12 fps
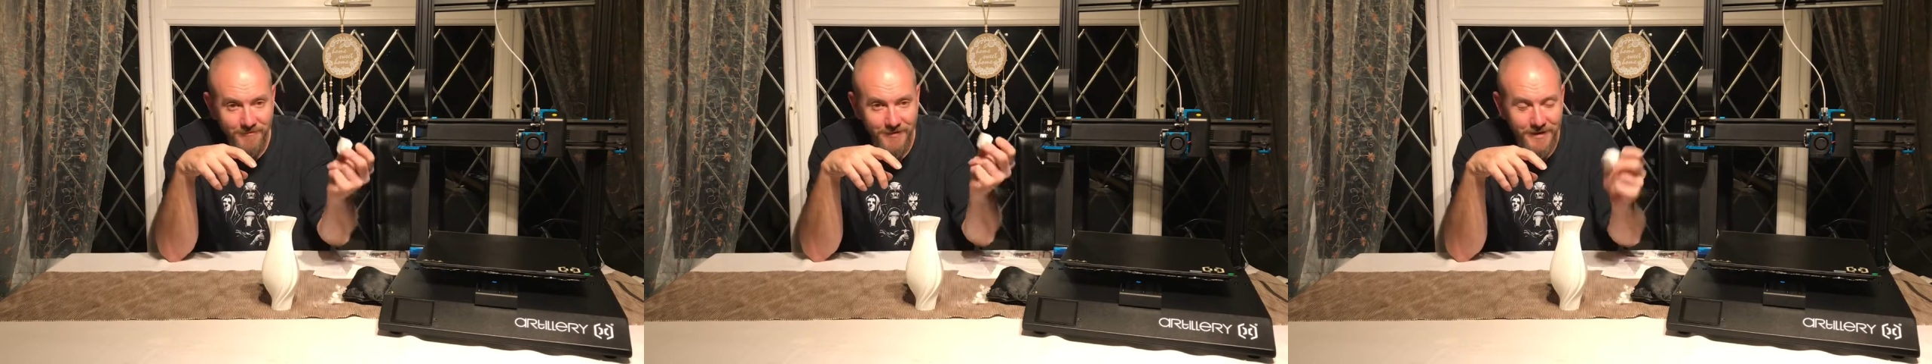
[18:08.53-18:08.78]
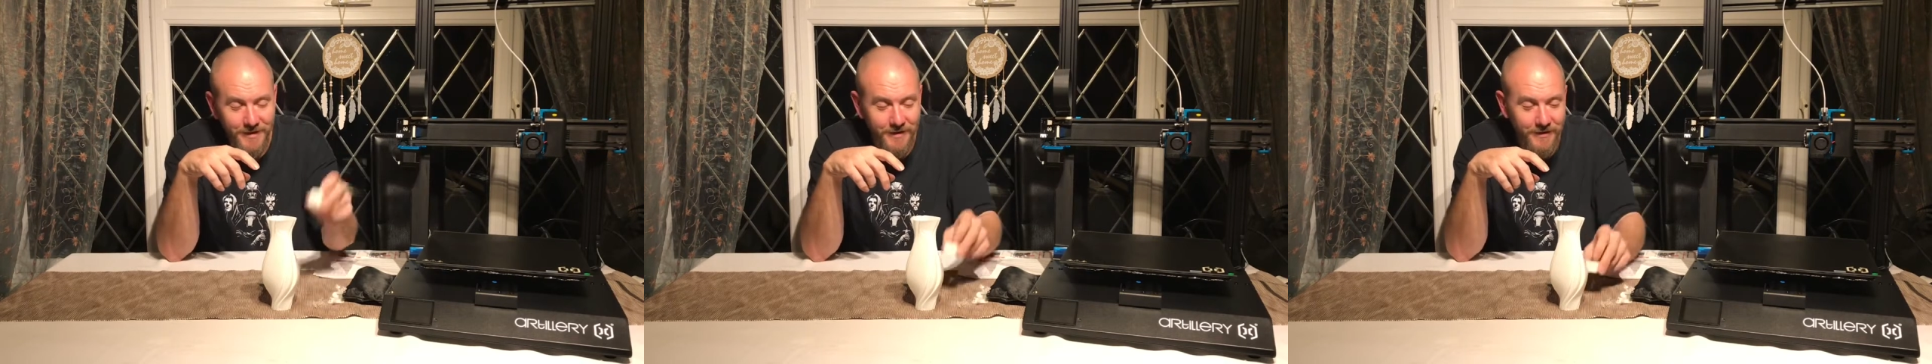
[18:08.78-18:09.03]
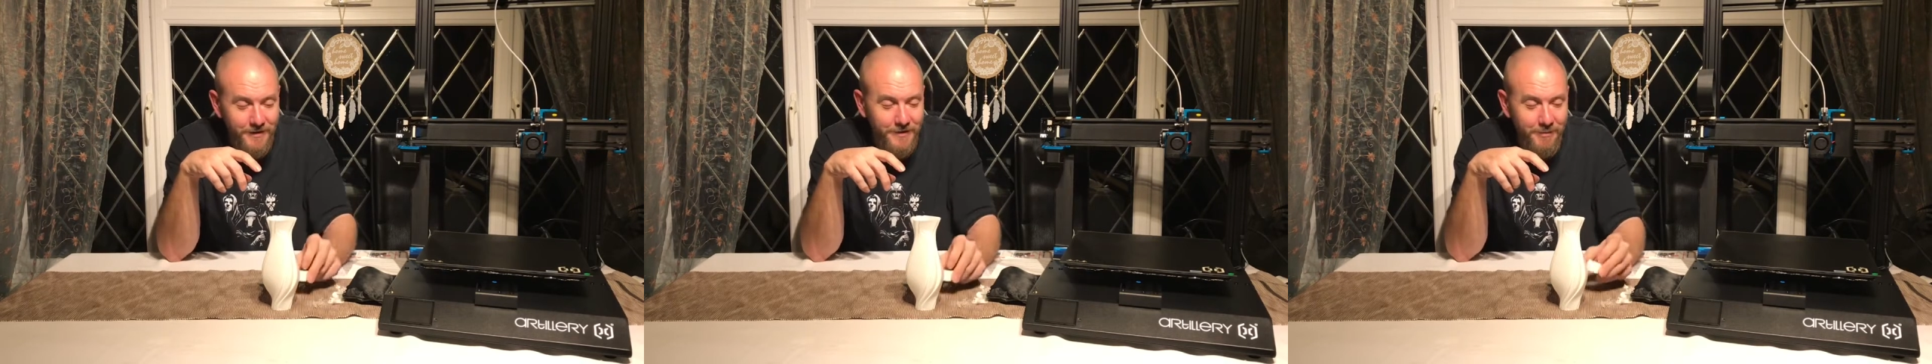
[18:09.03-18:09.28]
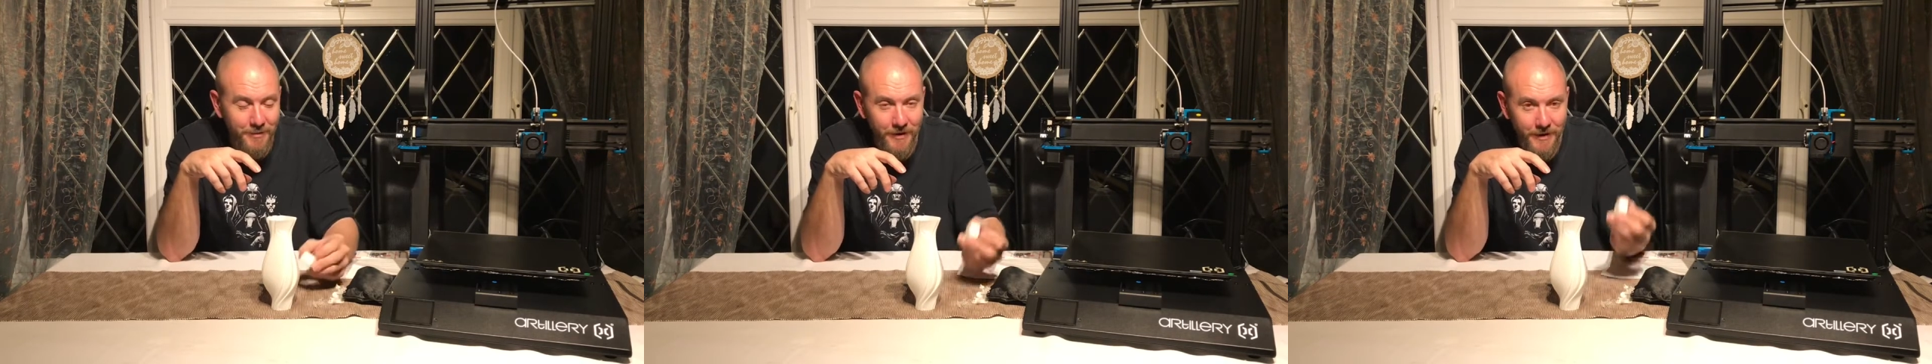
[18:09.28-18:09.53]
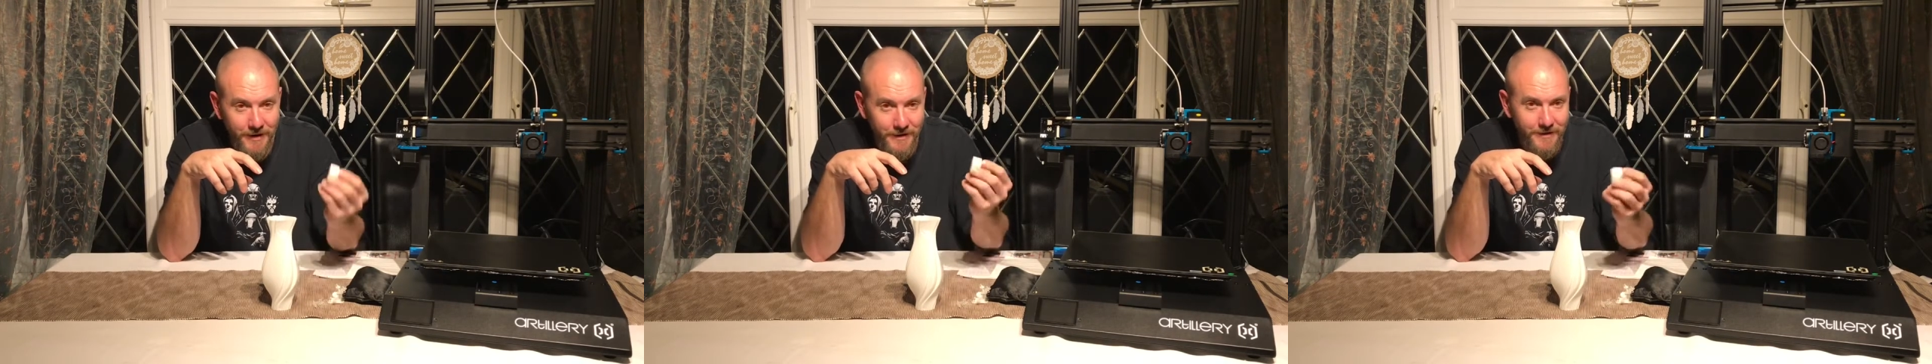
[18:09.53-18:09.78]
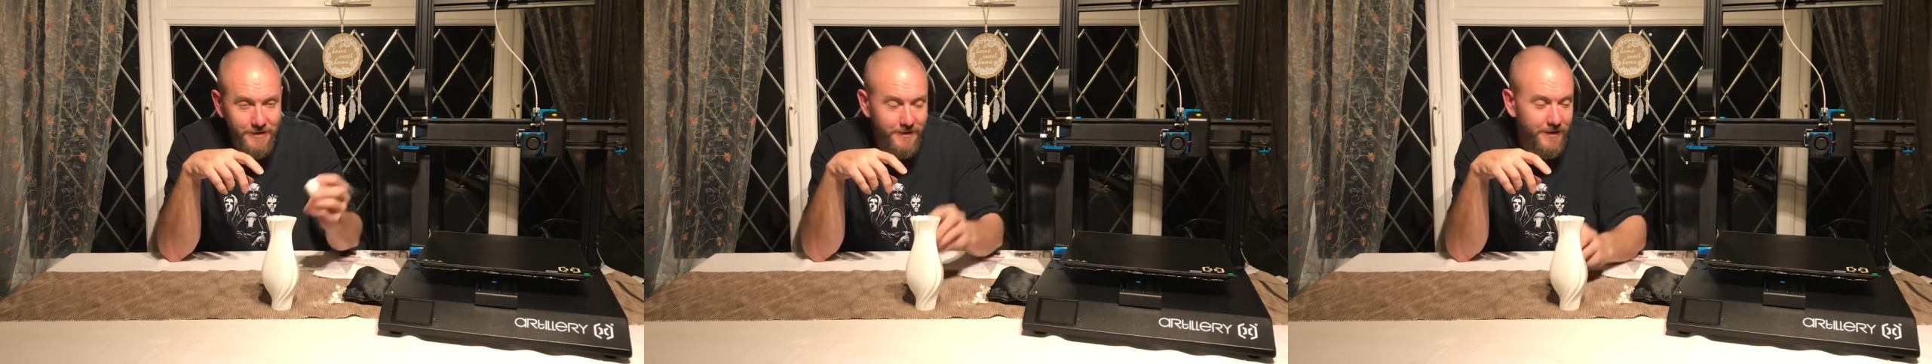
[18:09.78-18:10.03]
you know, the supplied
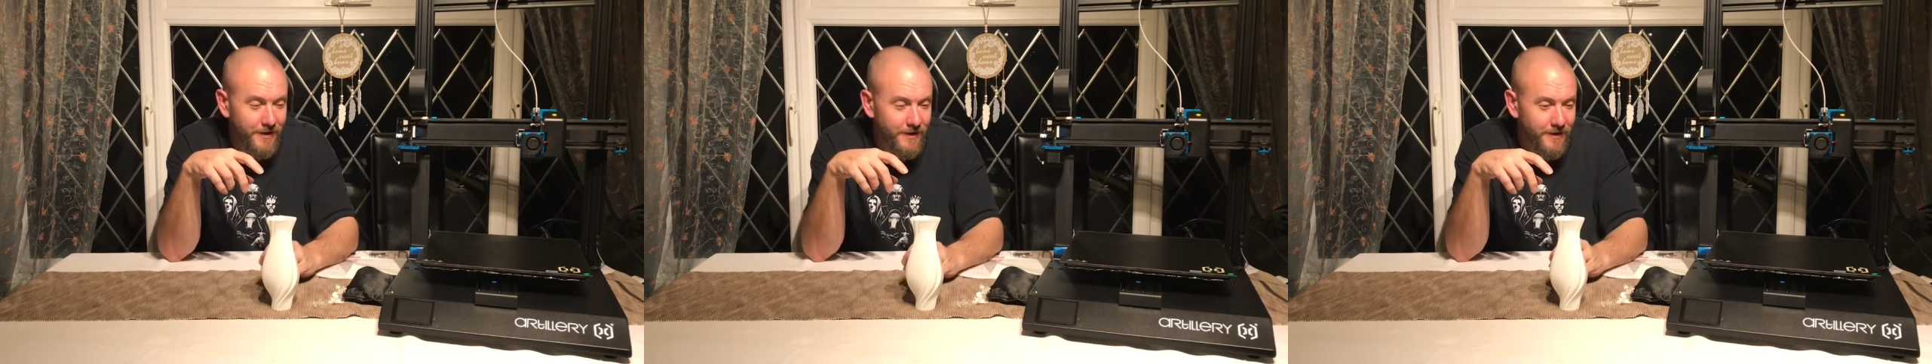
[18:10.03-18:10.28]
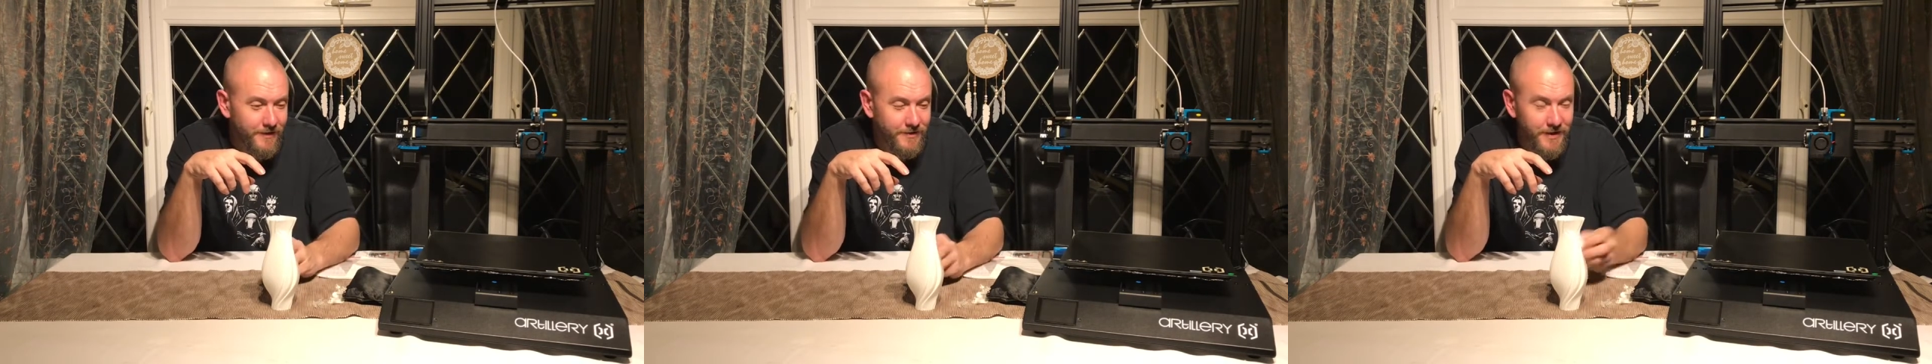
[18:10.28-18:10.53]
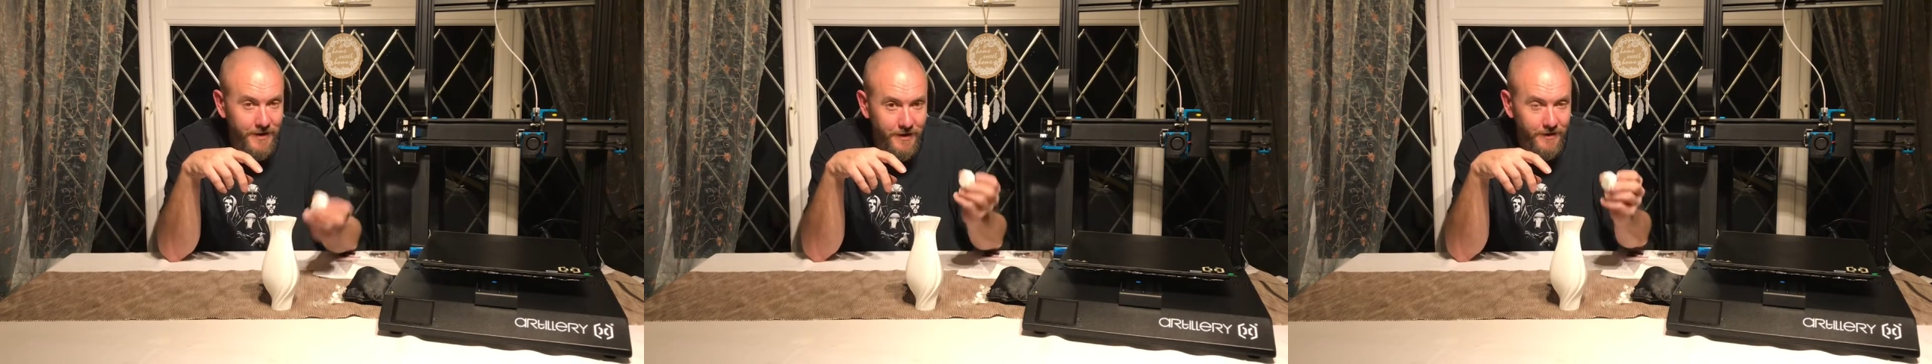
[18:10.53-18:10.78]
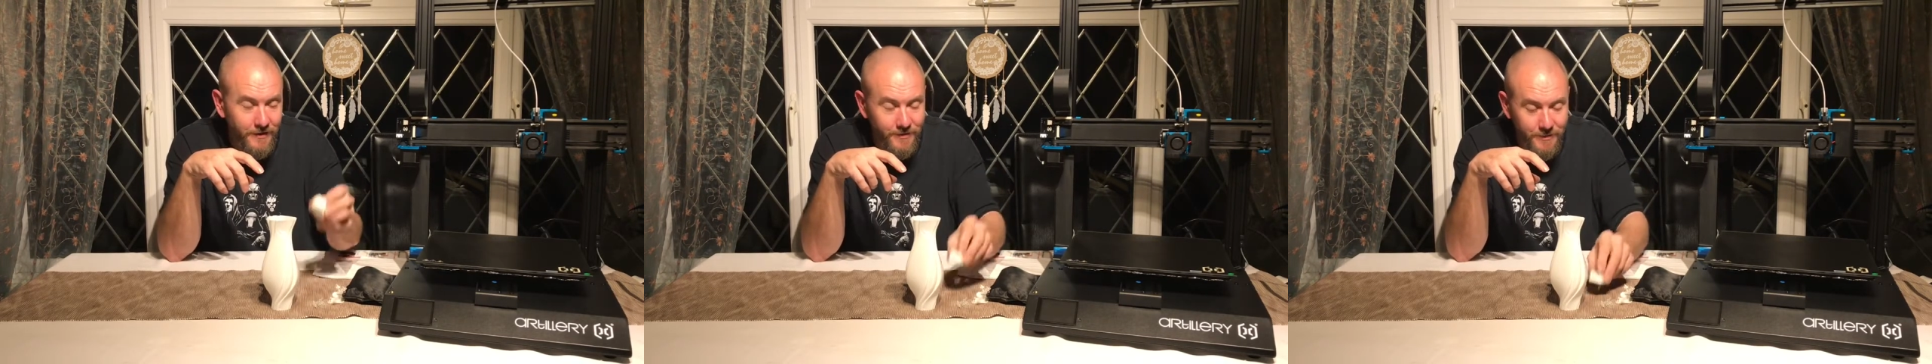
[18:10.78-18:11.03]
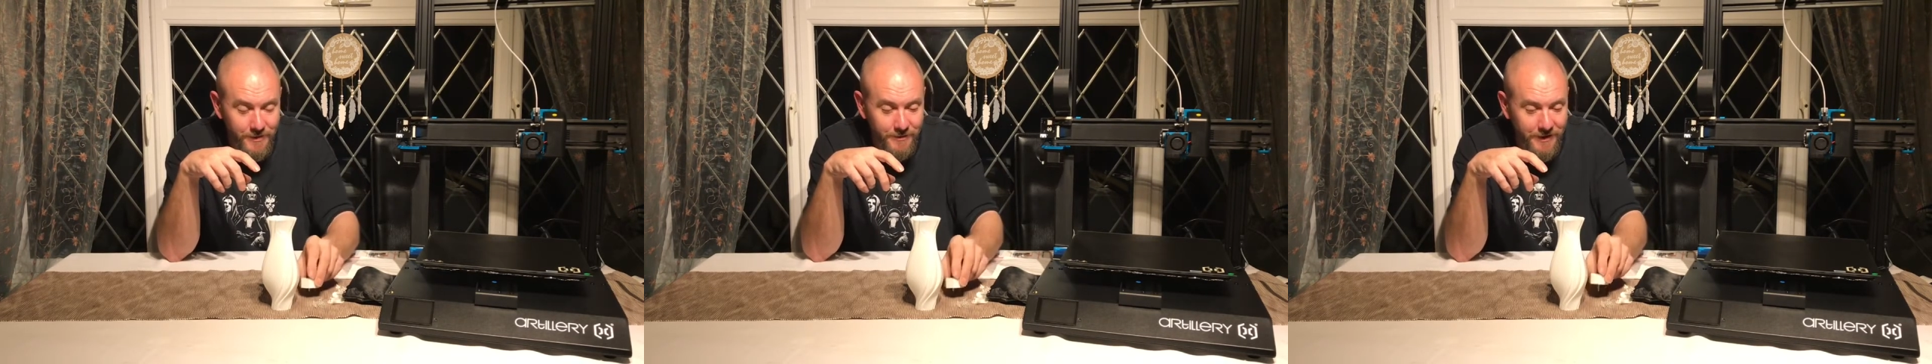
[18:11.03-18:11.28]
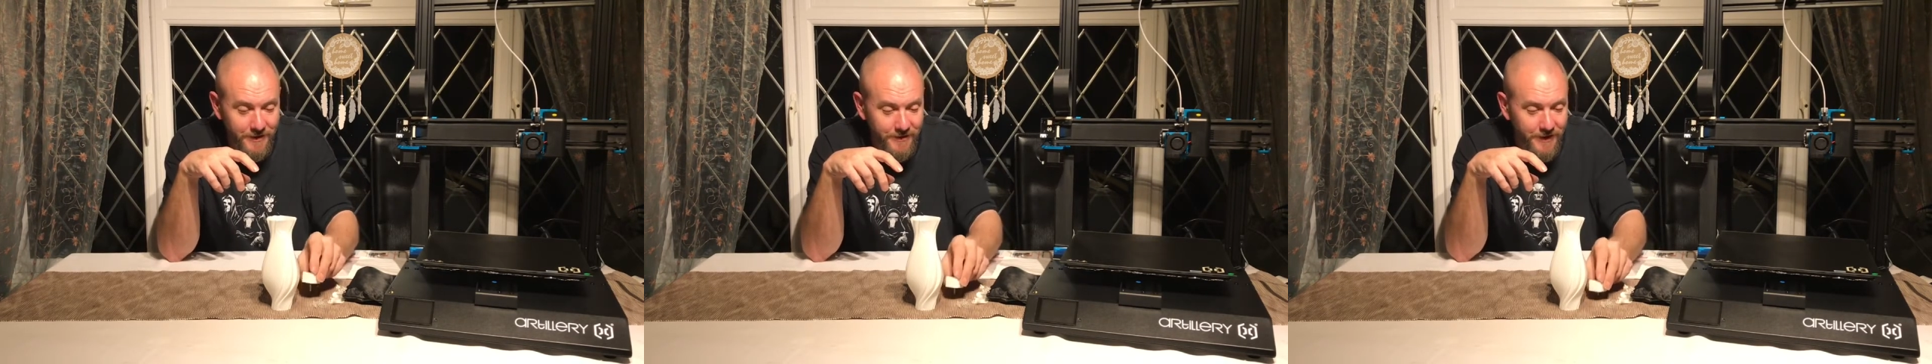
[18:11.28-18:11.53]
G-code would have
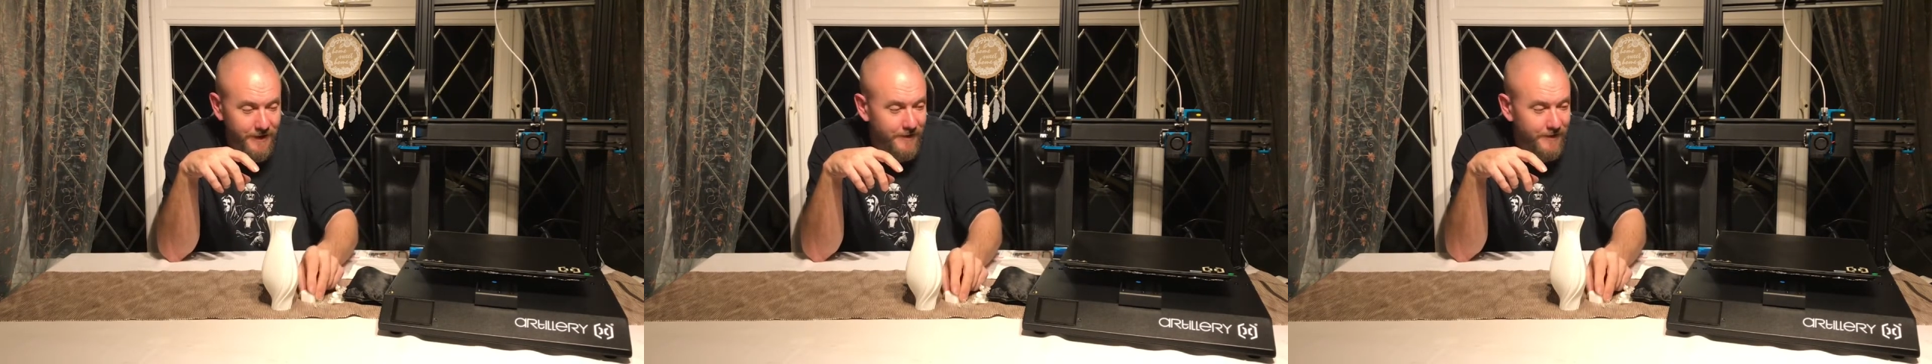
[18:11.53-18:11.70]
been great.